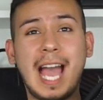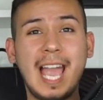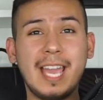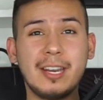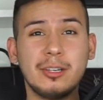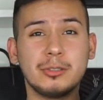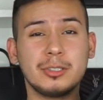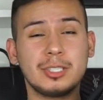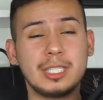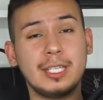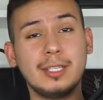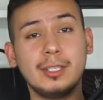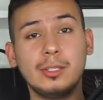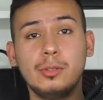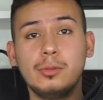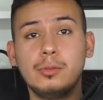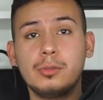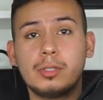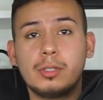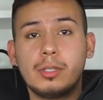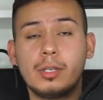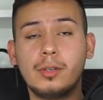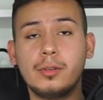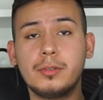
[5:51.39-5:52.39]
I don't tend to
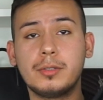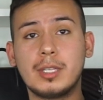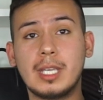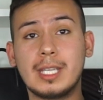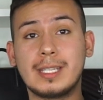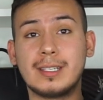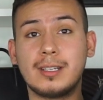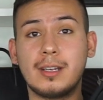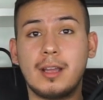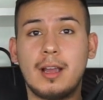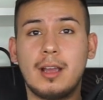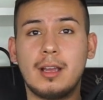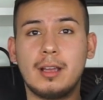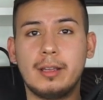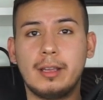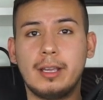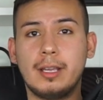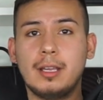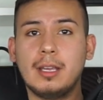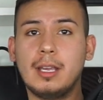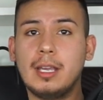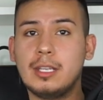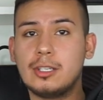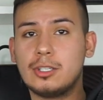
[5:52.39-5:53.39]
use those. It's
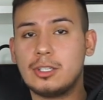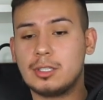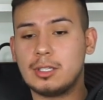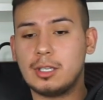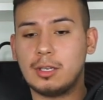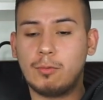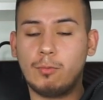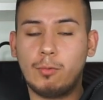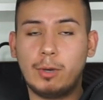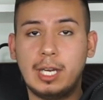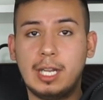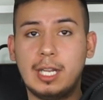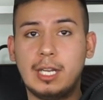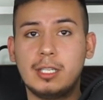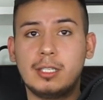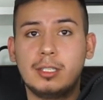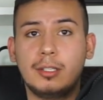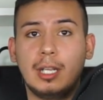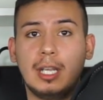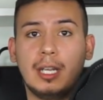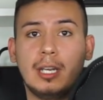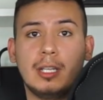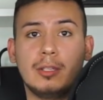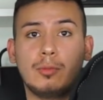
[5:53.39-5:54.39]
just what it
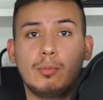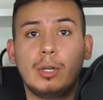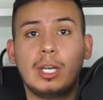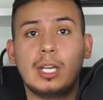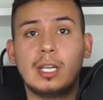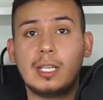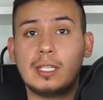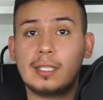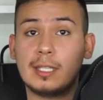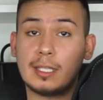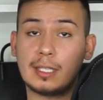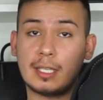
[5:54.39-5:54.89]
is.